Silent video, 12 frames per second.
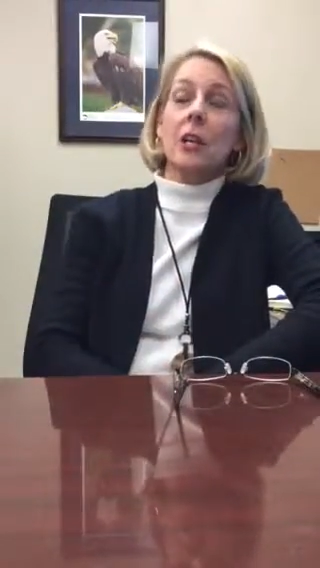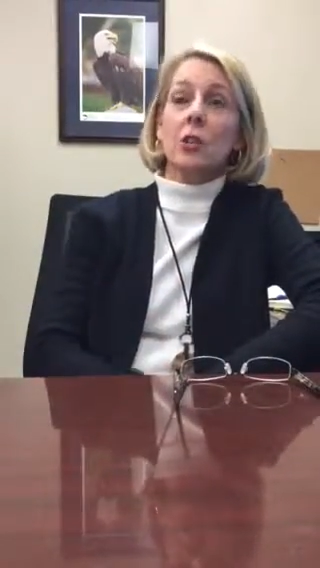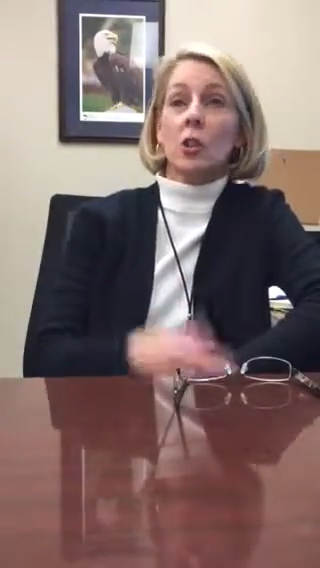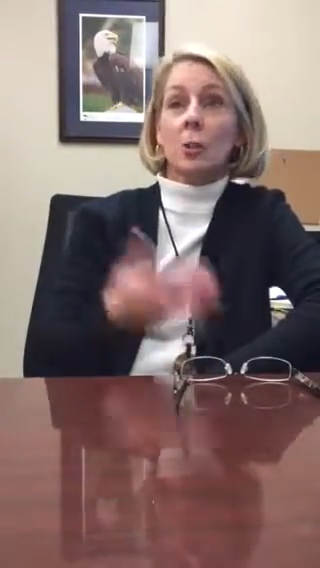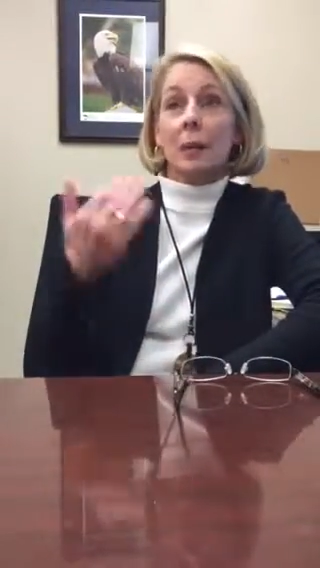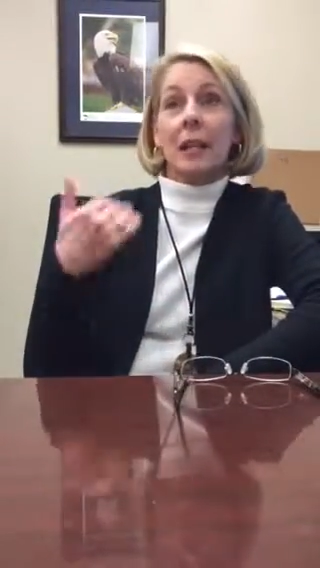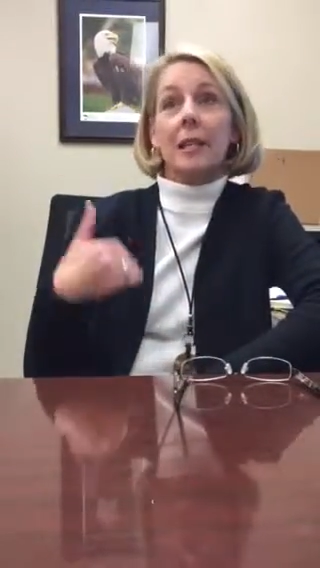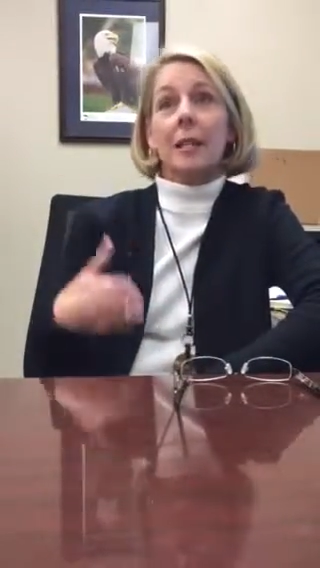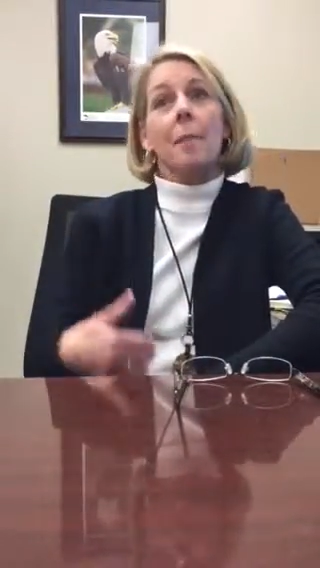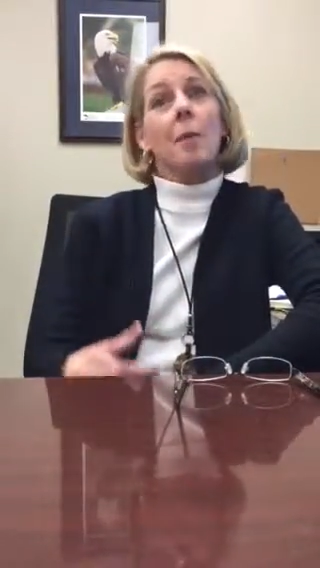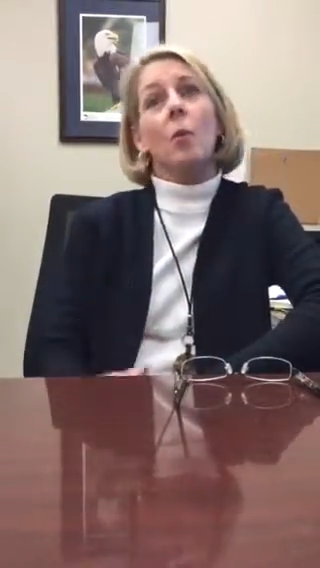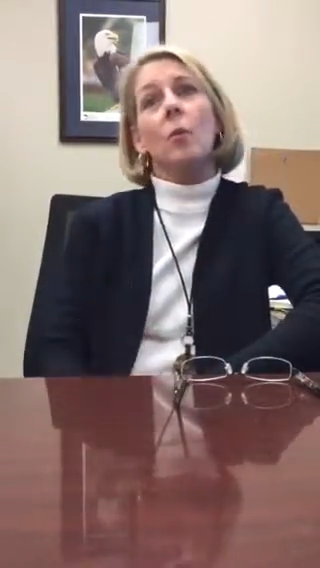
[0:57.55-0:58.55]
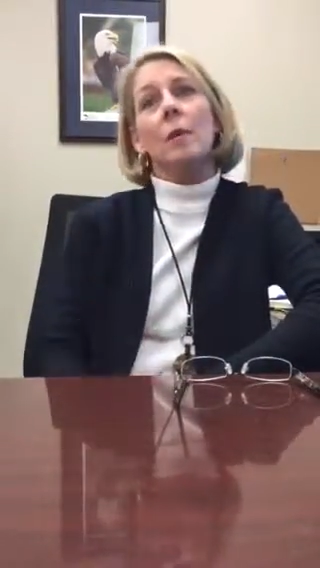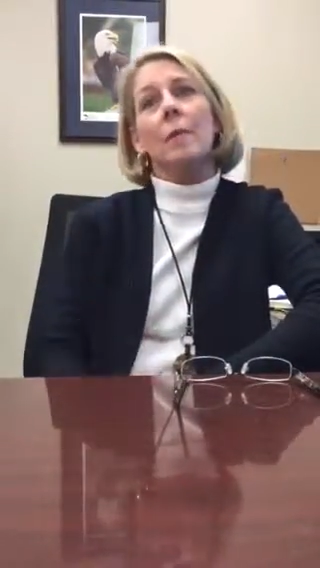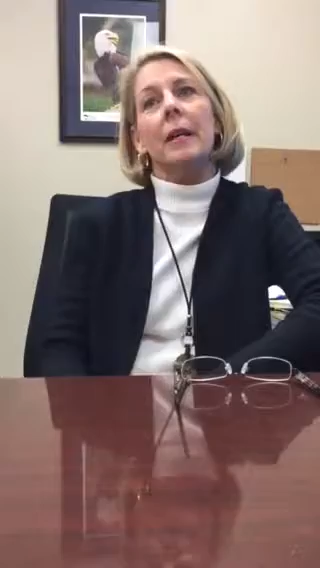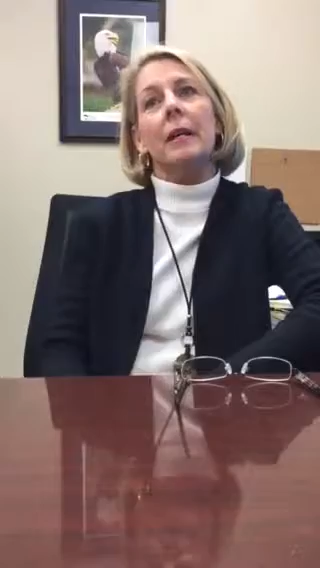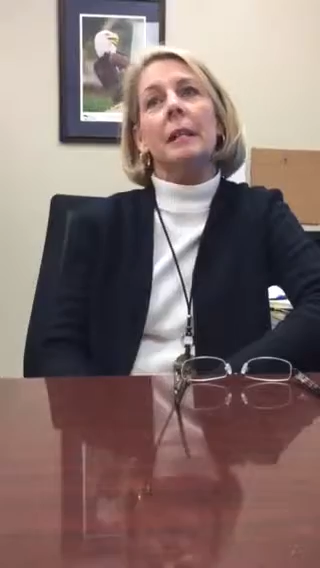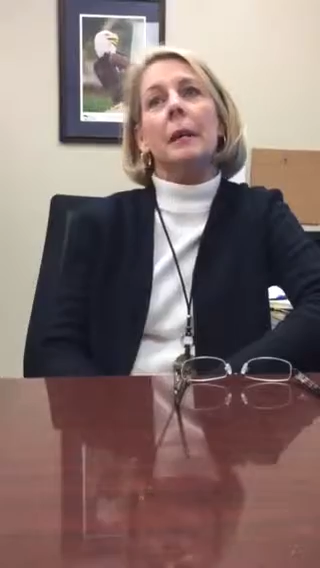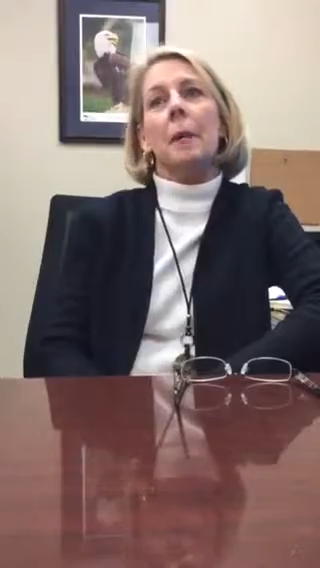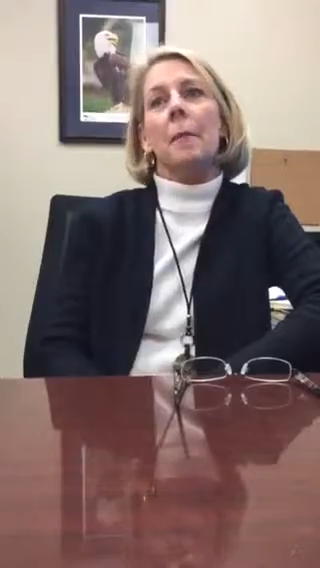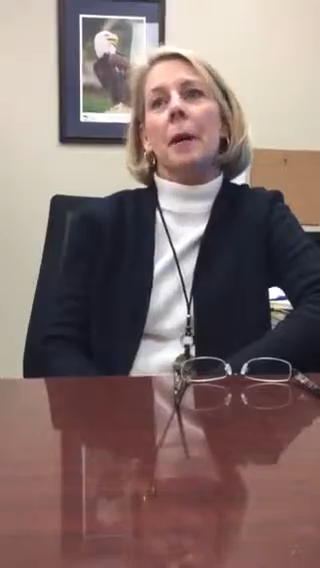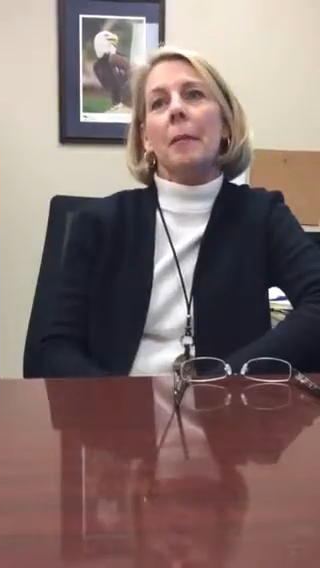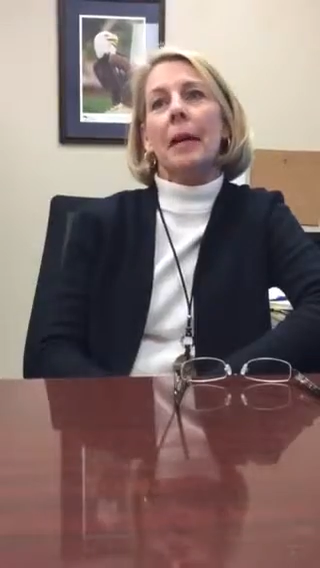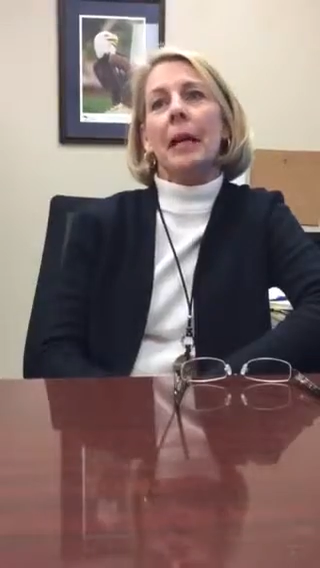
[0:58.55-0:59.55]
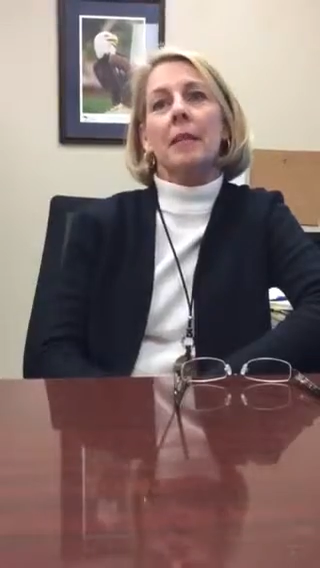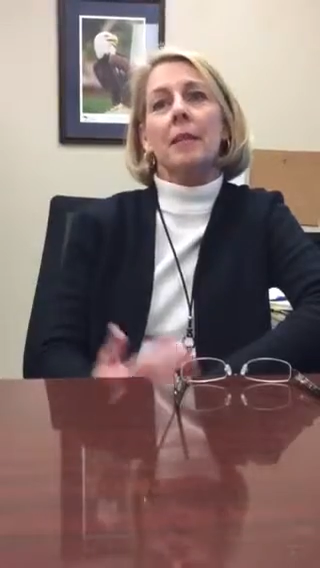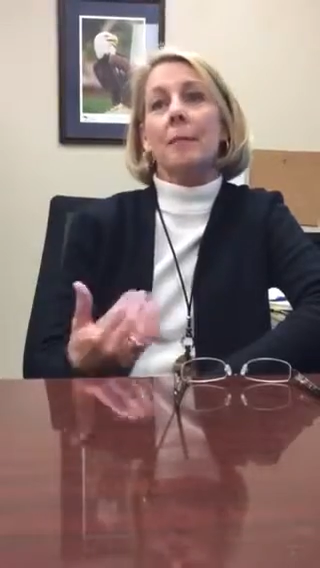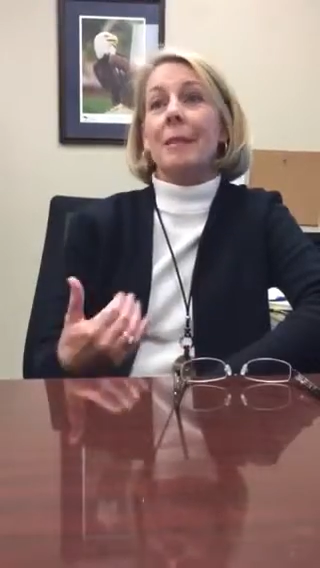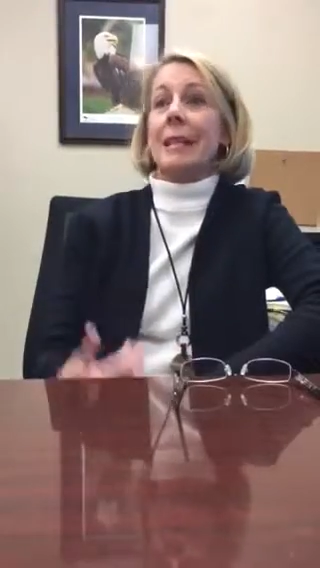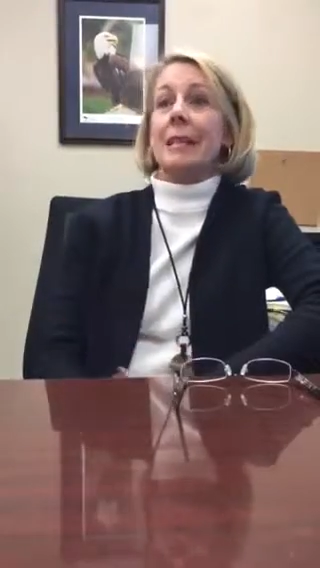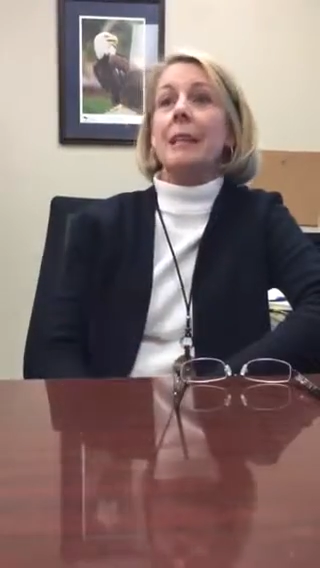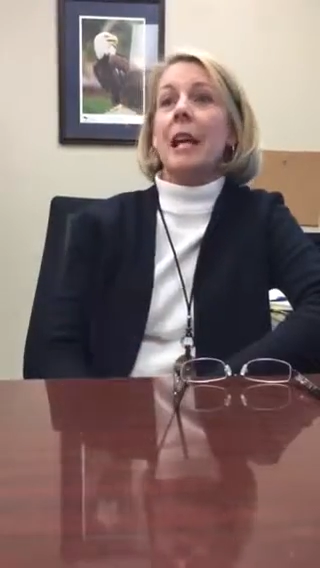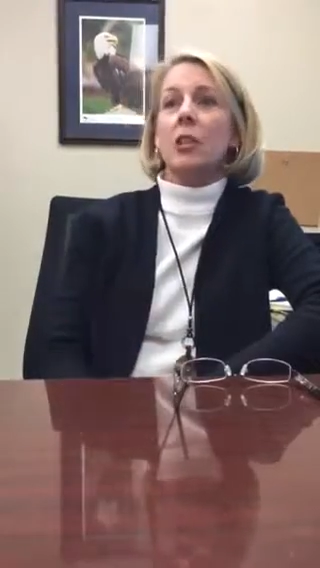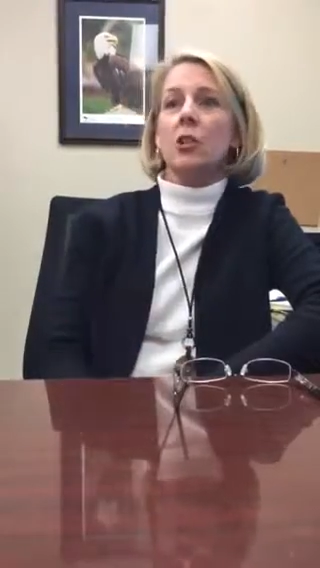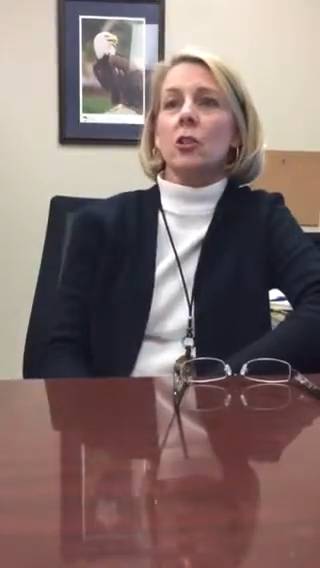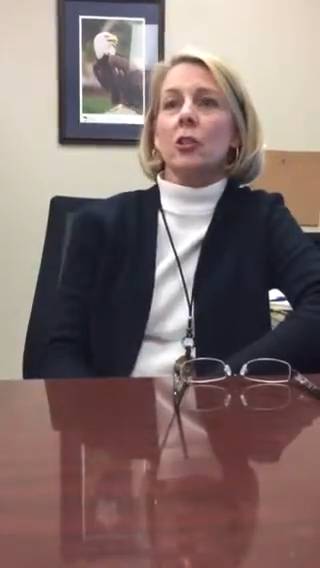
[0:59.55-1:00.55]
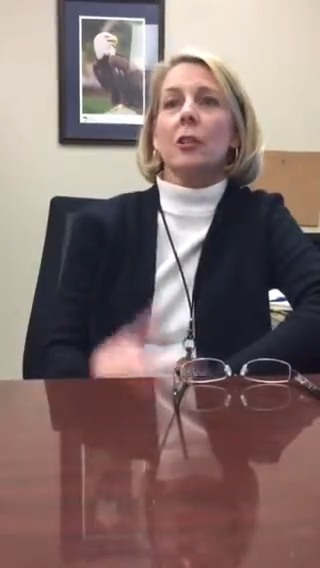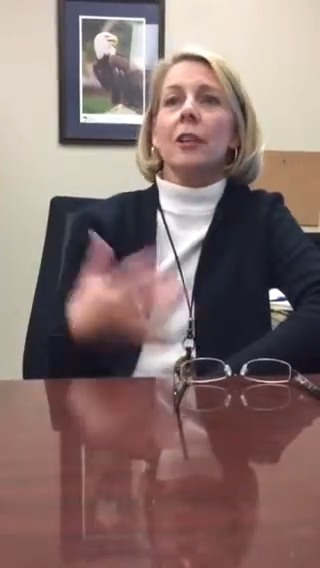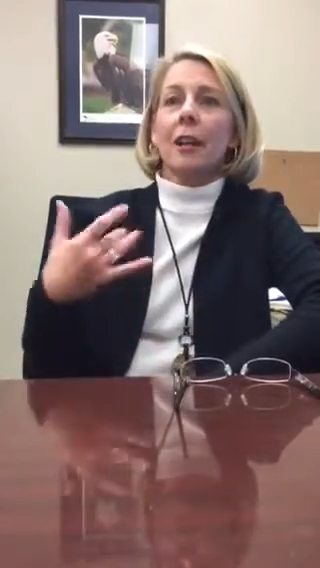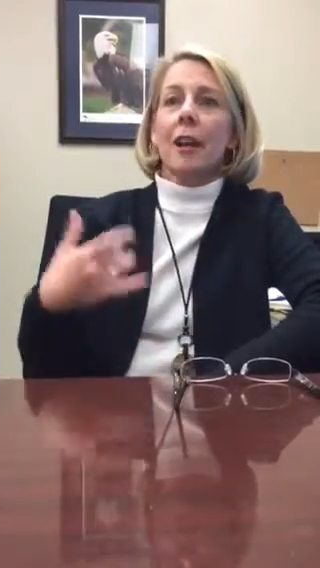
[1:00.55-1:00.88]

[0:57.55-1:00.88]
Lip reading: just because I'm a woman, but because of my stature.